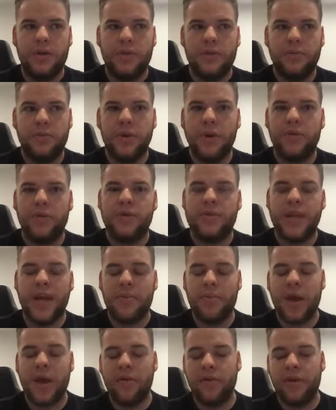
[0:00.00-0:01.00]
be on the
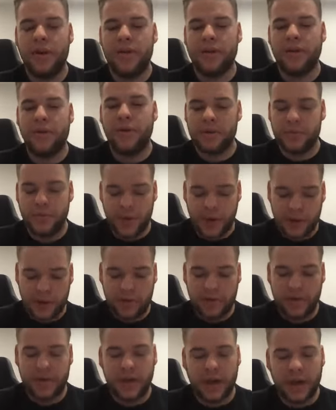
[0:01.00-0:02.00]
same level as I was
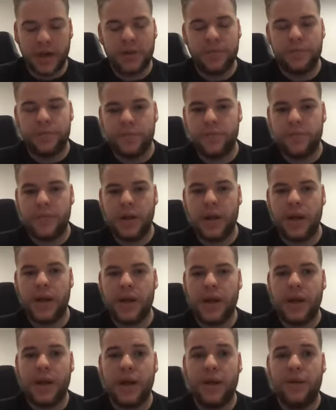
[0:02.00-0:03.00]
recurve, I think. Like,
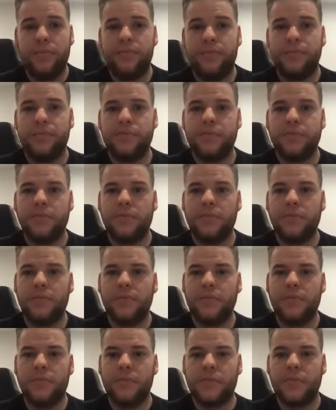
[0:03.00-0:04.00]

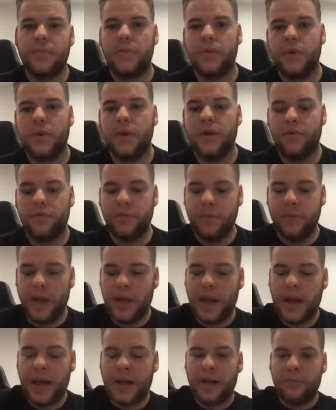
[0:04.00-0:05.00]
for
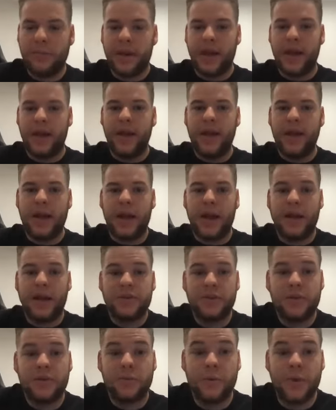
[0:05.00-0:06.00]
me, like, the beginning, like, I
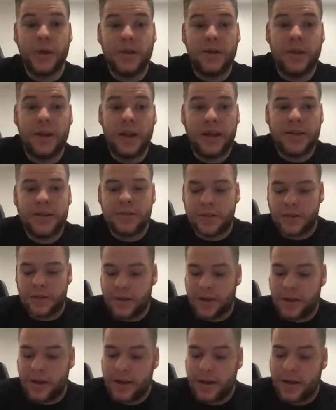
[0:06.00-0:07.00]
shot way less
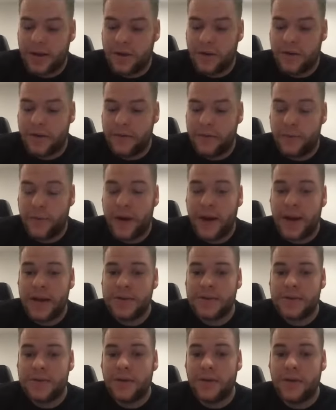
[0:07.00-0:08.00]

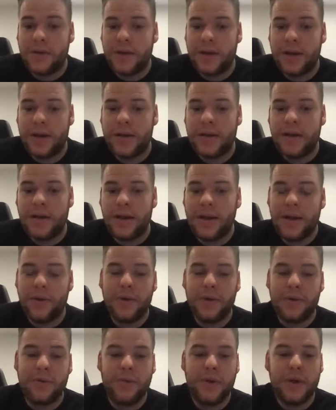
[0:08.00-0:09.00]
score than I did
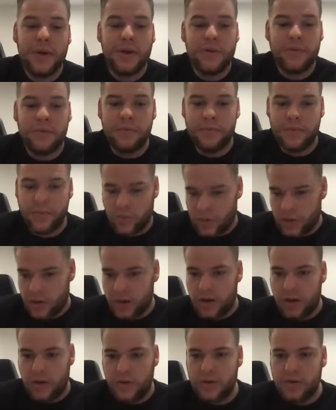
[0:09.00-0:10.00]
with the recurve.
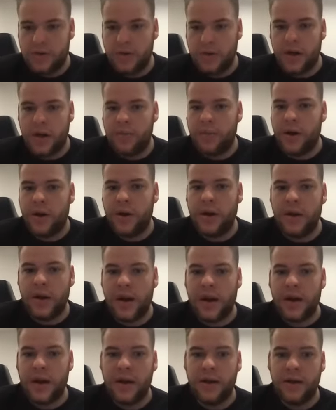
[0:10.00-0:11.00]
I was shooting about
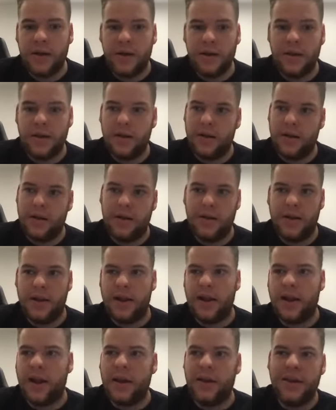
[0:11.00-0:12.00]
9.3,
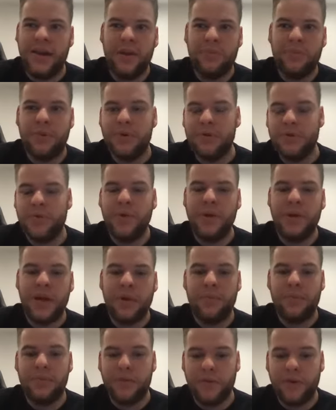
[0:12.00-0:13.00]

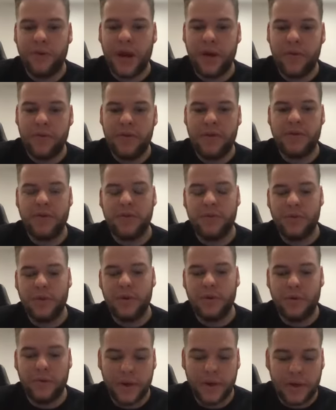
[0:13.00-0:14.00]
9.4 average on a
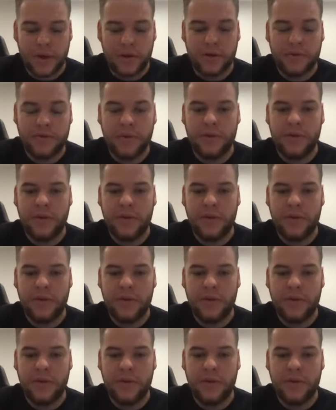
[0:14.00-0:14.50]
recurve